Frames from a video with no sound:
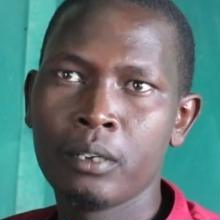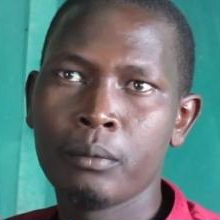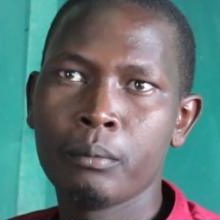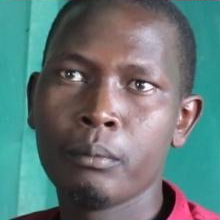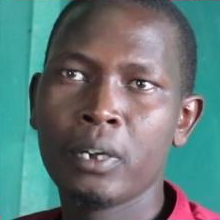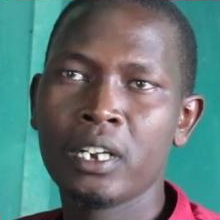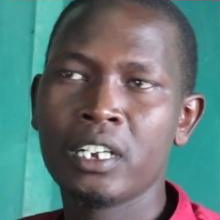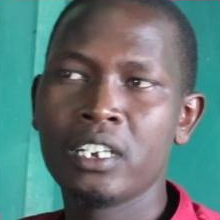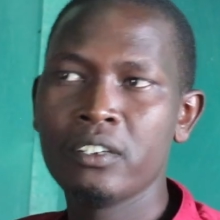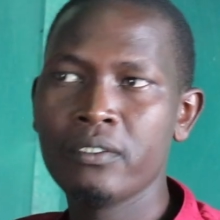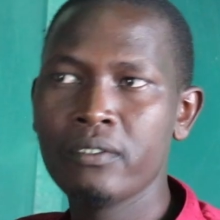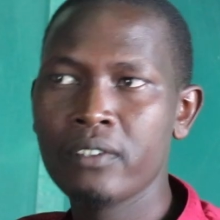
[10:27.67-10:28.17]

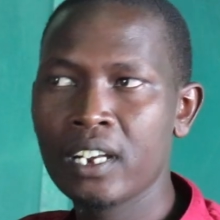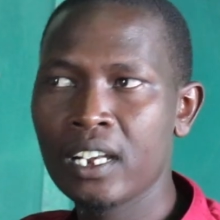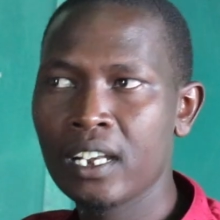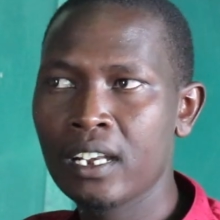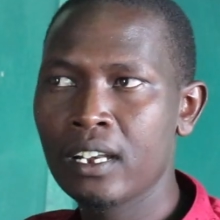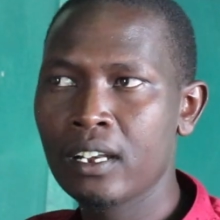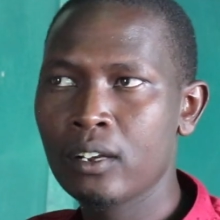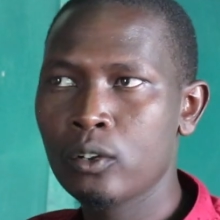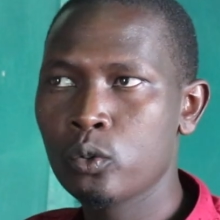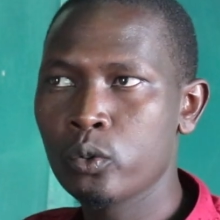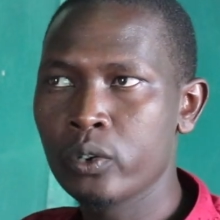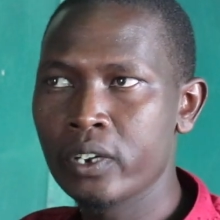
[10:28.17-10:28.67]
But
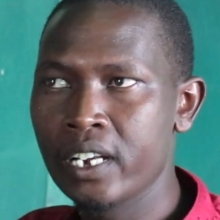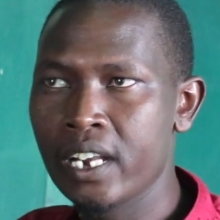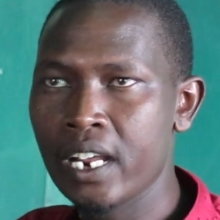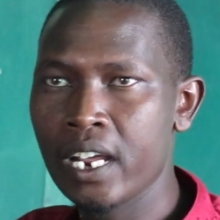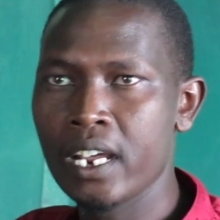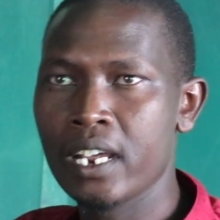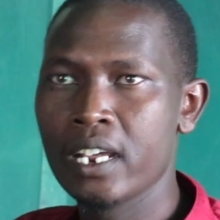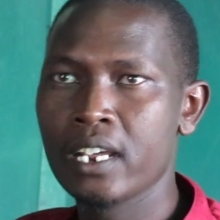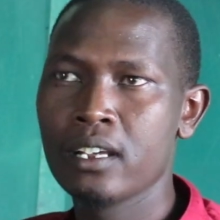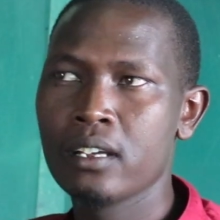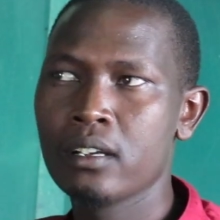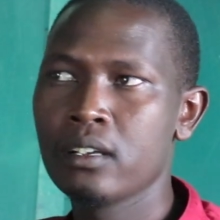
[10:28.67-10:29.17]
even
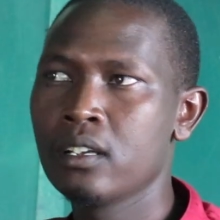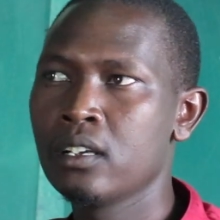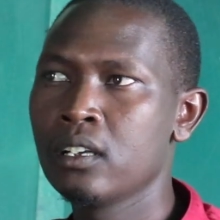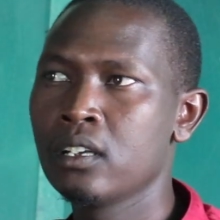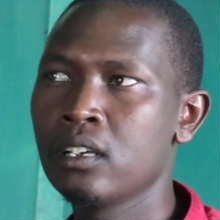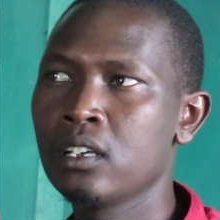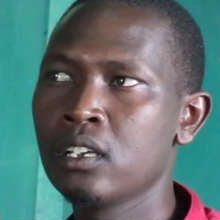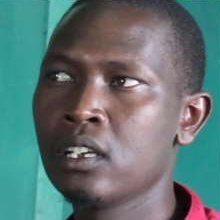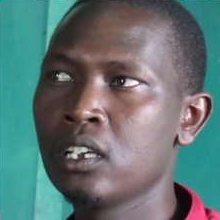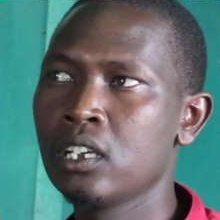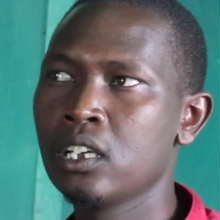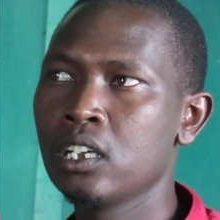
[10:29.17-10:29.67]
today,
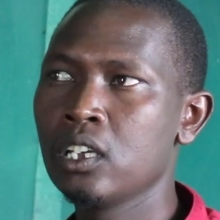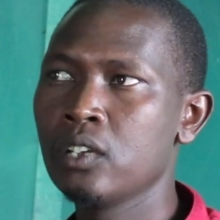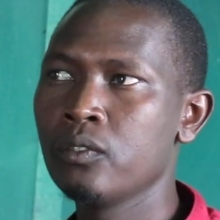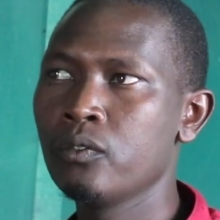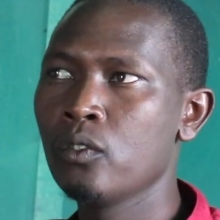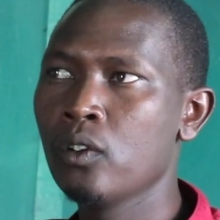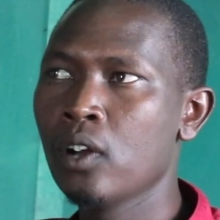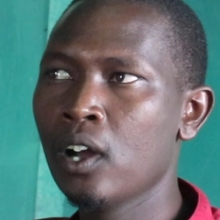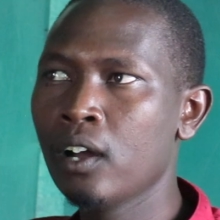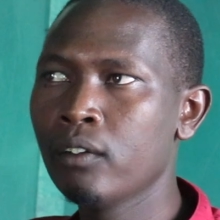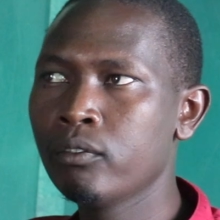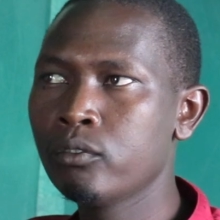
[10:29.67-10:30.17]
if
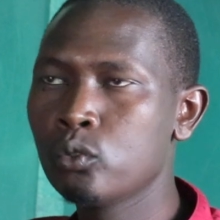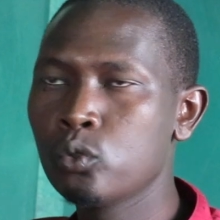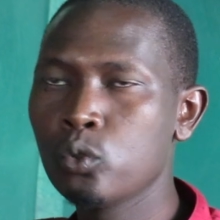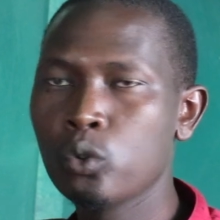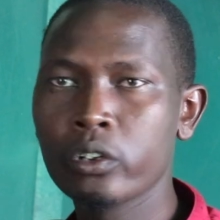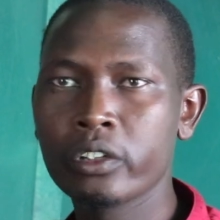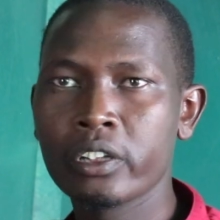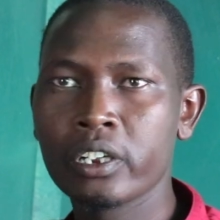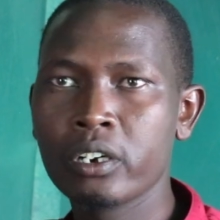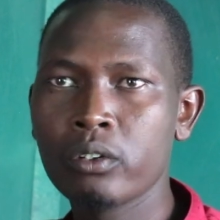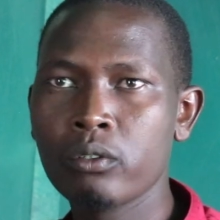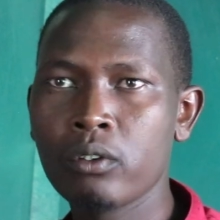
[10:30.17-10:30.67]
you have 2
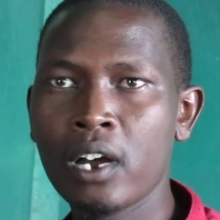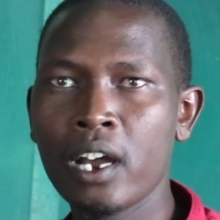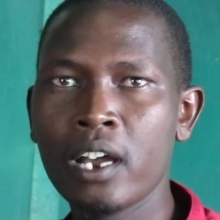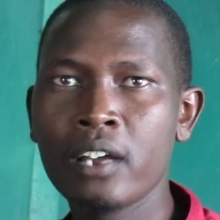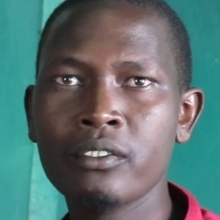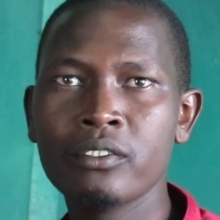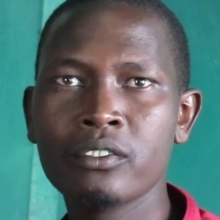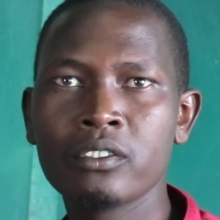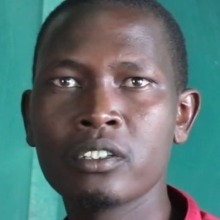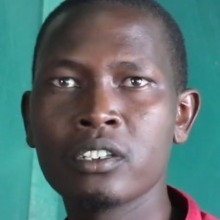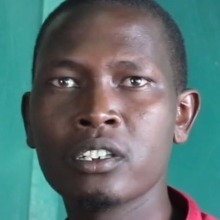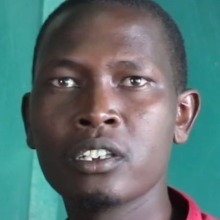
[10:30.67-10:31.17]
or 3
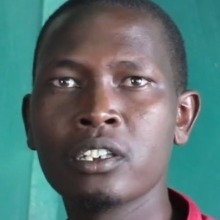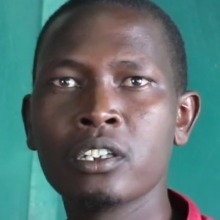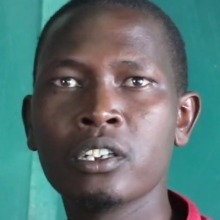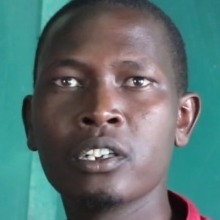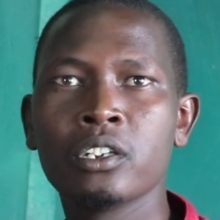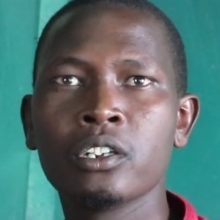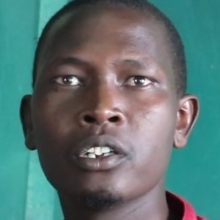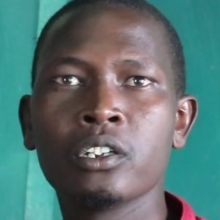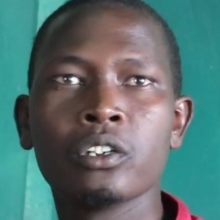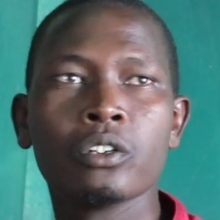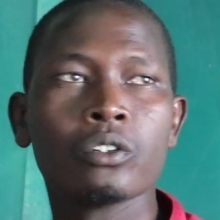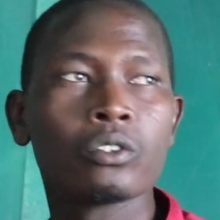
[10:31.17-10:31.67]
wives,
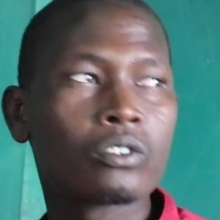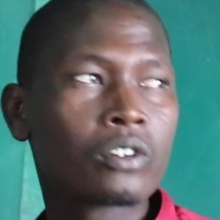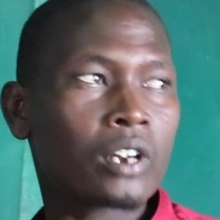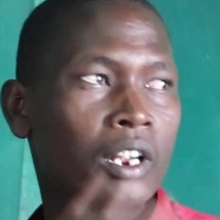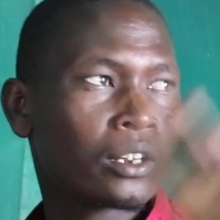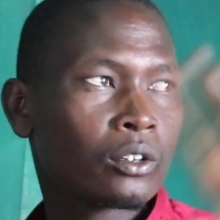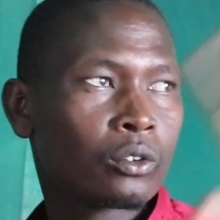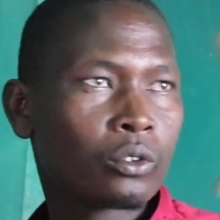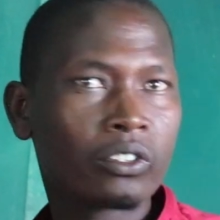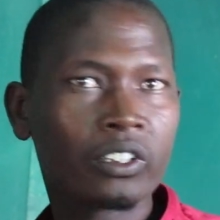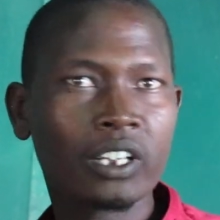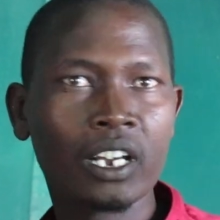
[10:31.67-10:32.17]
you try
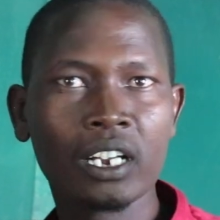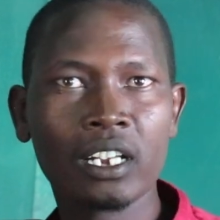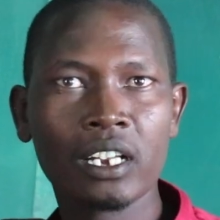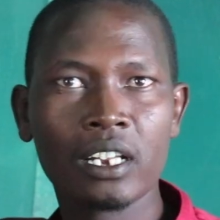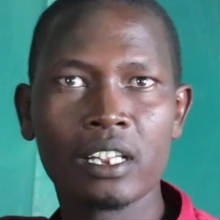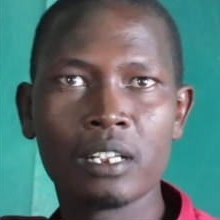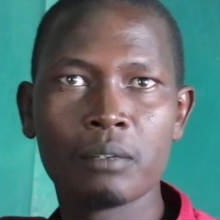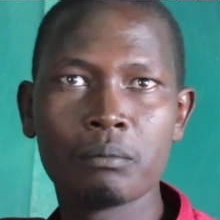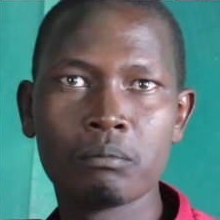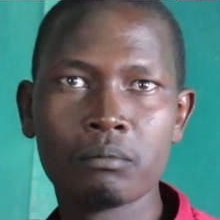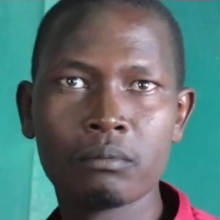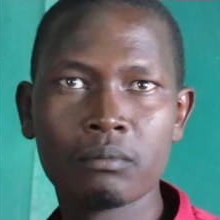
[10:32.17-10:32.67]
to scatter
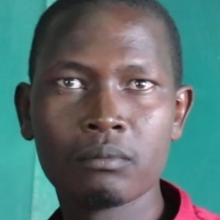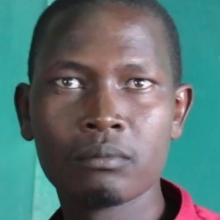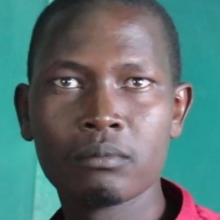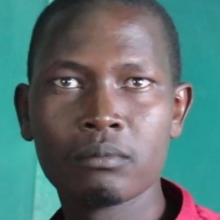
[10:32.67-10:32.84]
them,